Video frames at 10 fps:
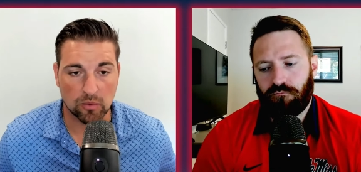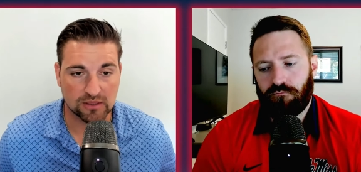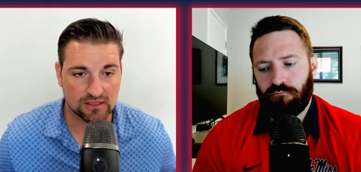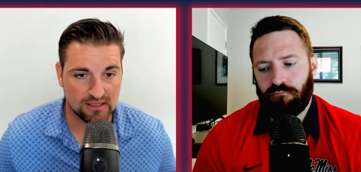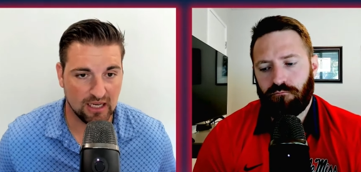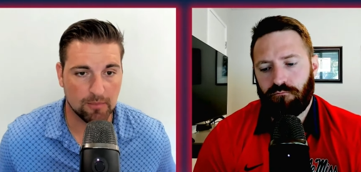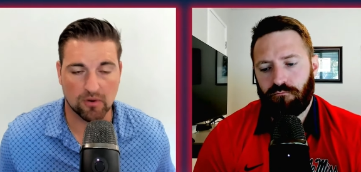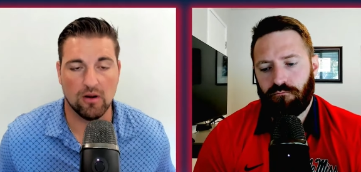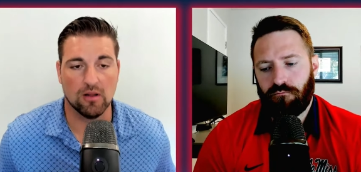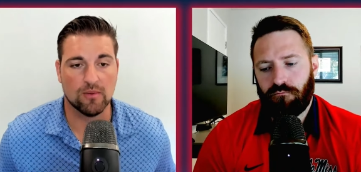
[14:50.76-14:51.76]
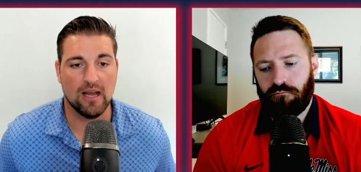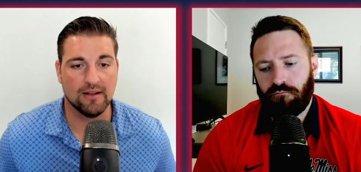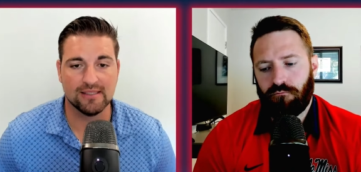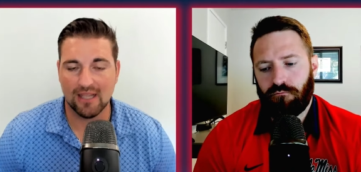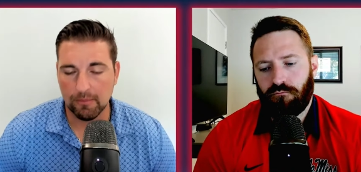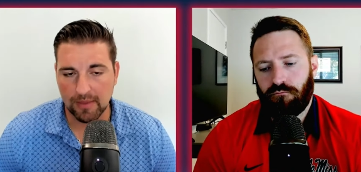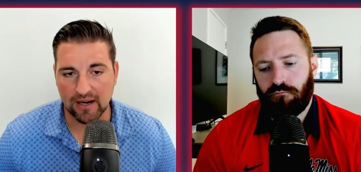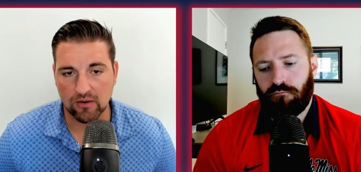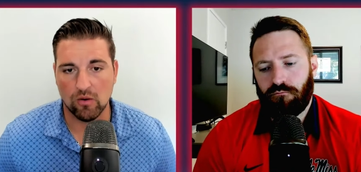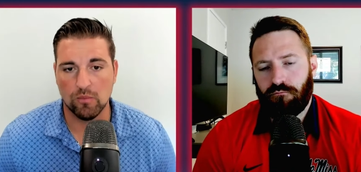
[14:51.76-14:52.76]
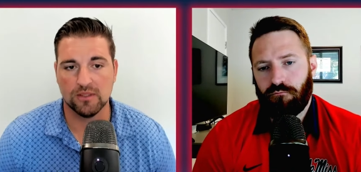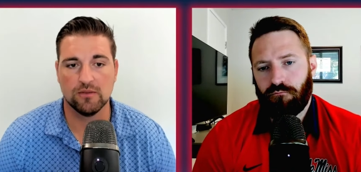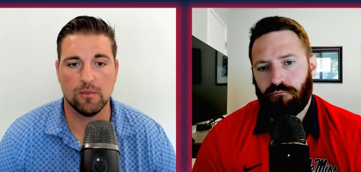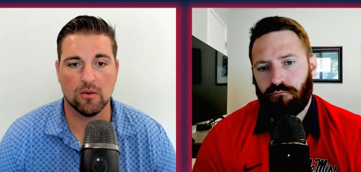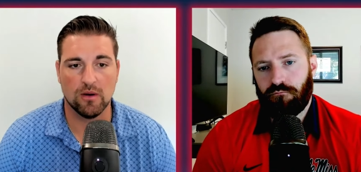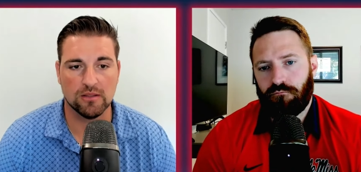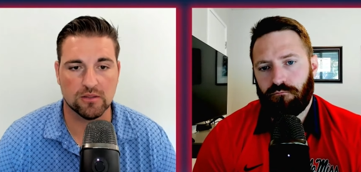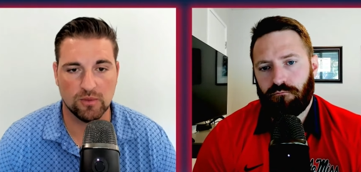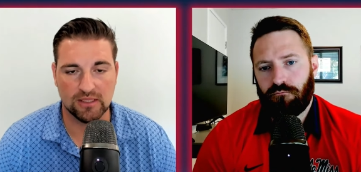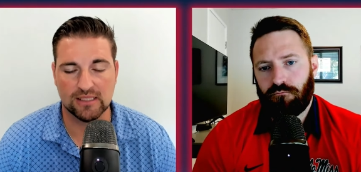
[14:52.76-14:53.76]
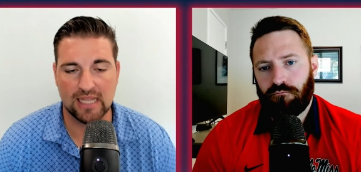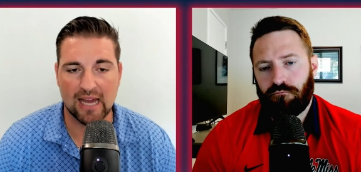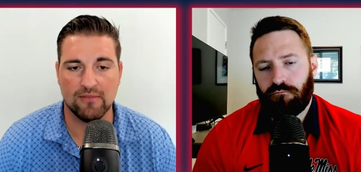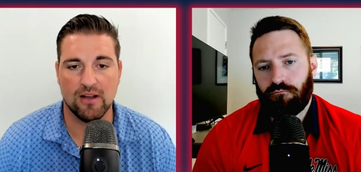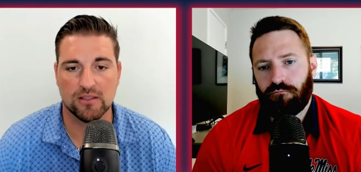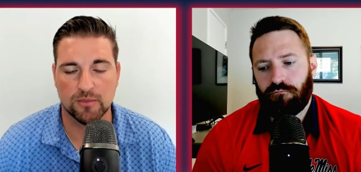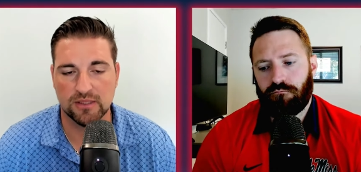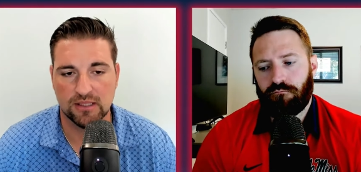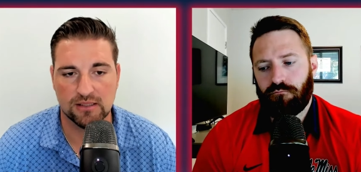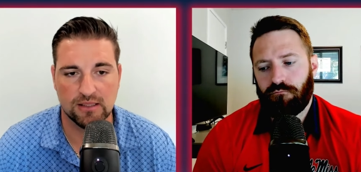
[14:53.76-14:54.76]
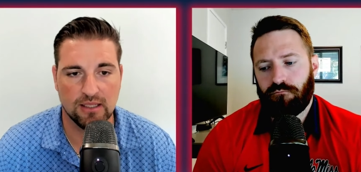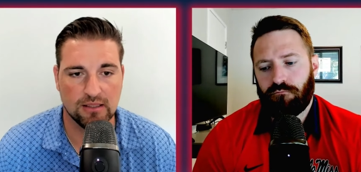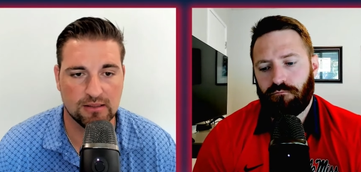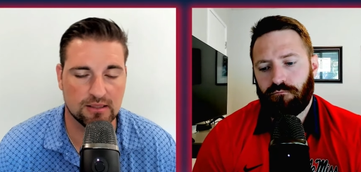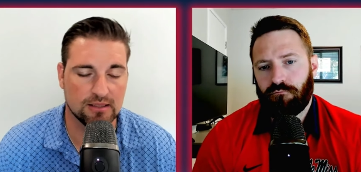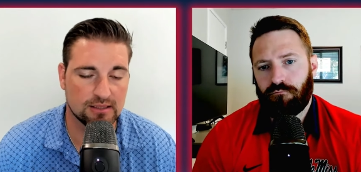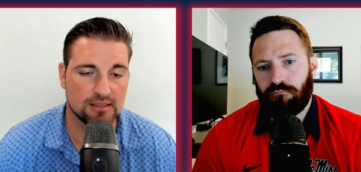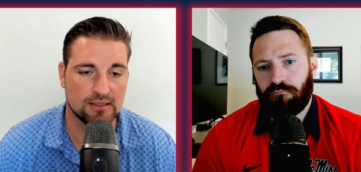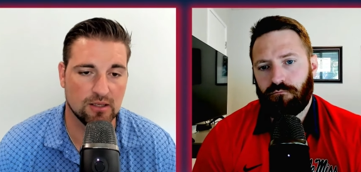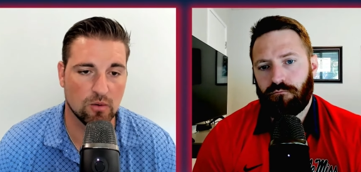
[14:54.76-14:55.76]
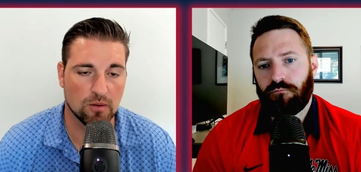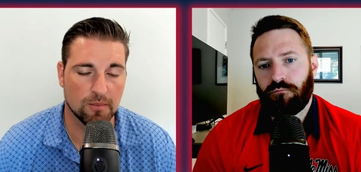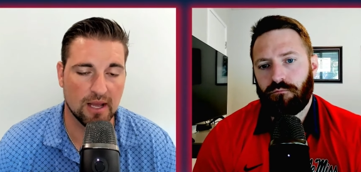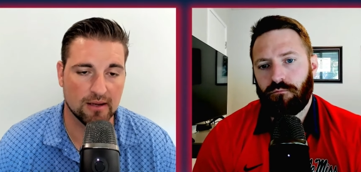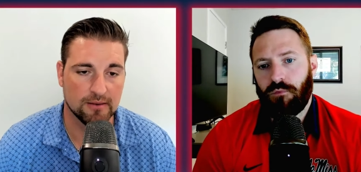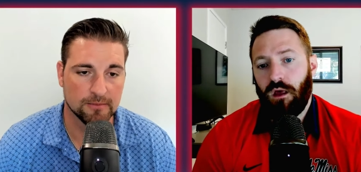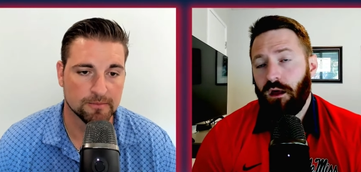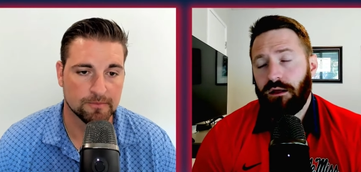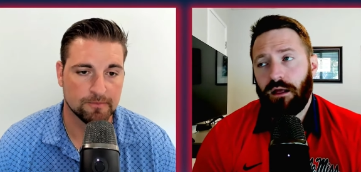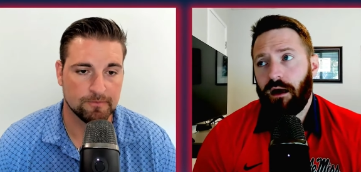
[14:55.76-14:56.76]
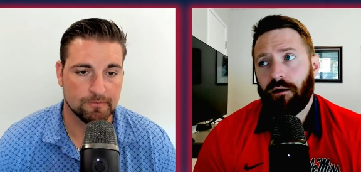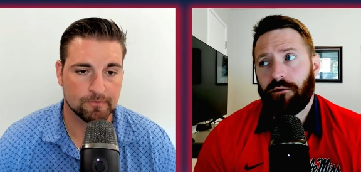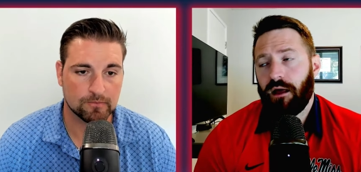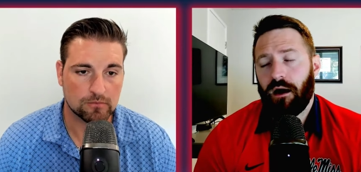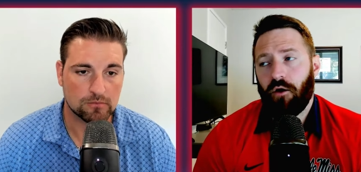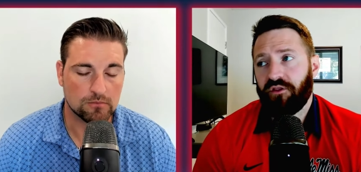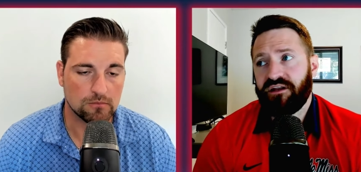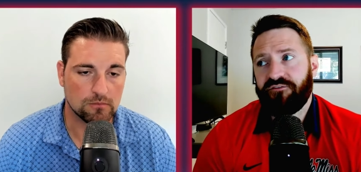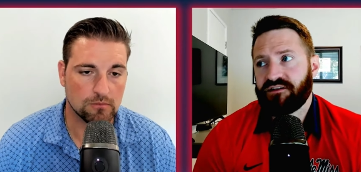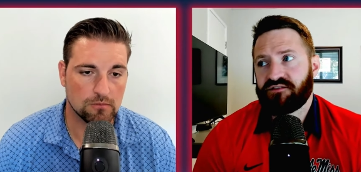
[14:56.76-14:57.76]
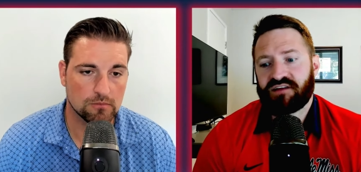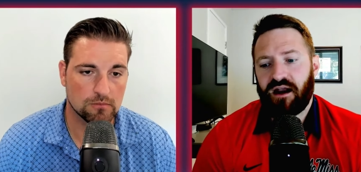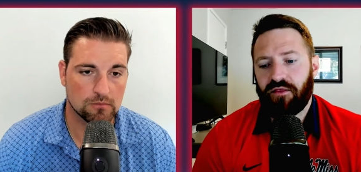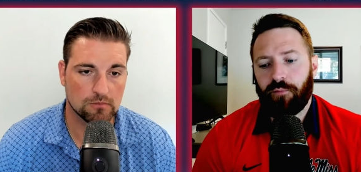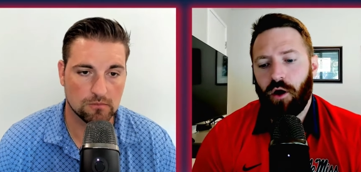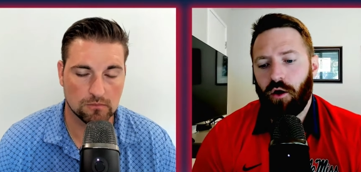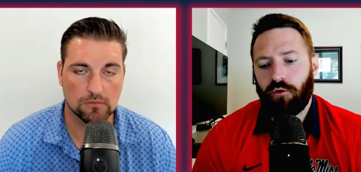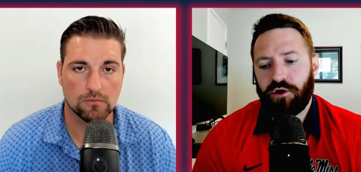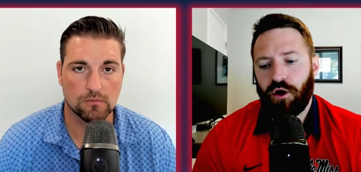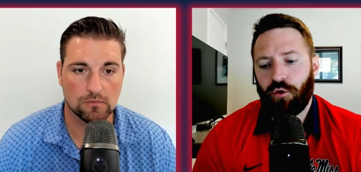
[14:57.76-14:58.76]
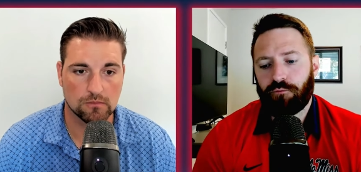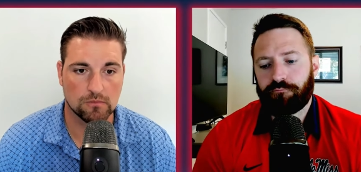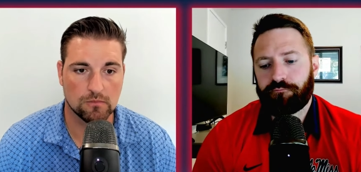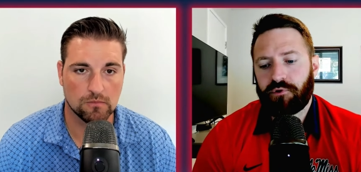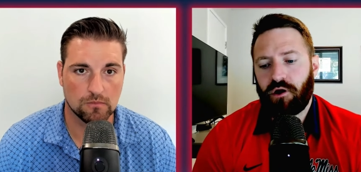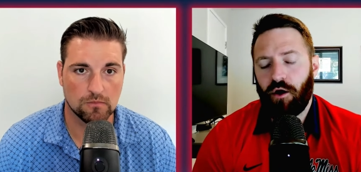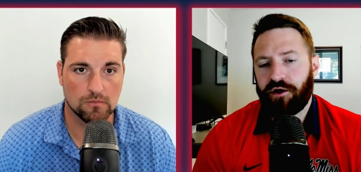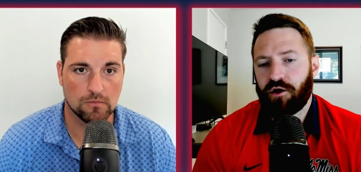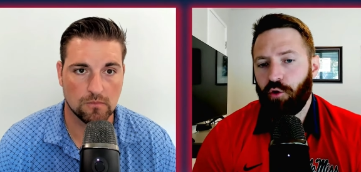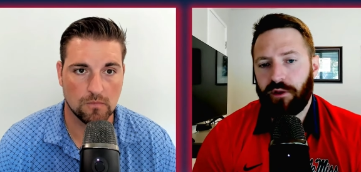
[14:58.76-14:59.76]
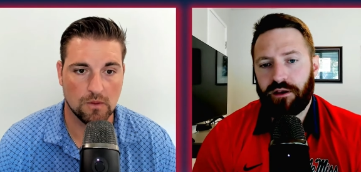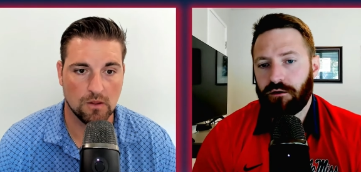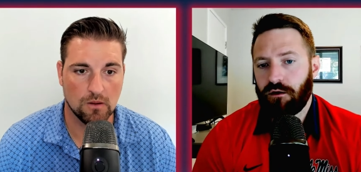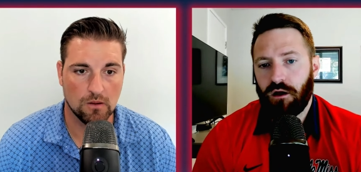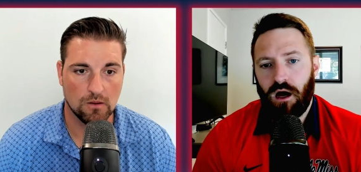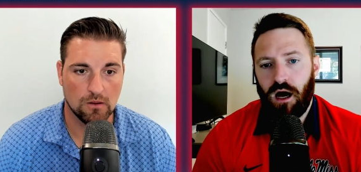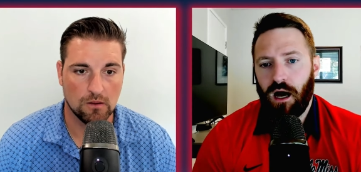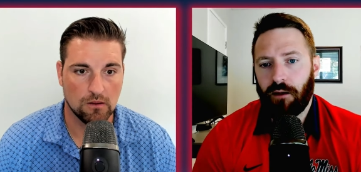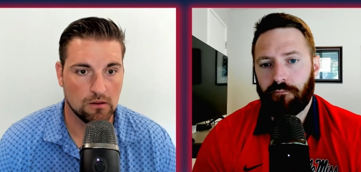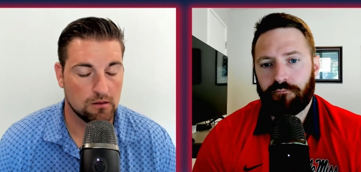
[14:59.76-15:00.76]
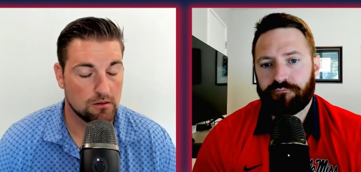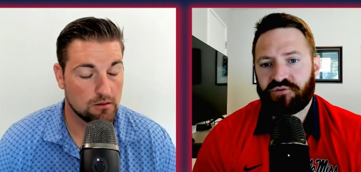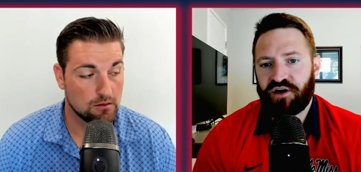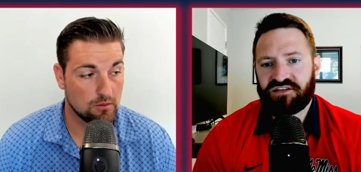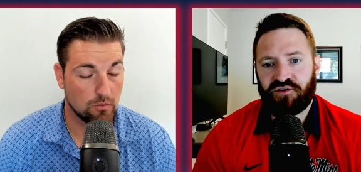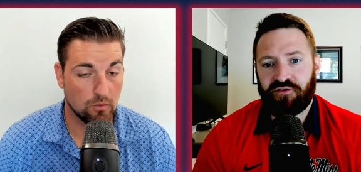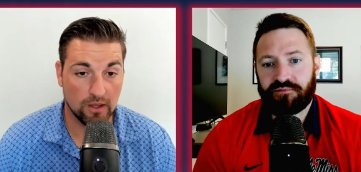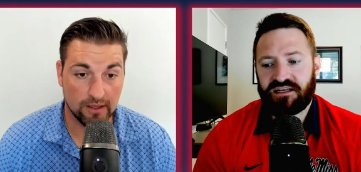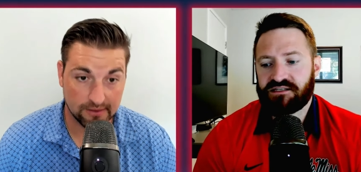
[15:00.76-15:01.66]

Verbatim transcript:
Speaker 1: but we're just deeper all around. This is a better Ole Miss football roster. We just got to find some consistency consistency at quarterback.
Speaker 2: Yeah, uh, on the defensive side of the ball, you know, Khari Coleman, um, transfer from what?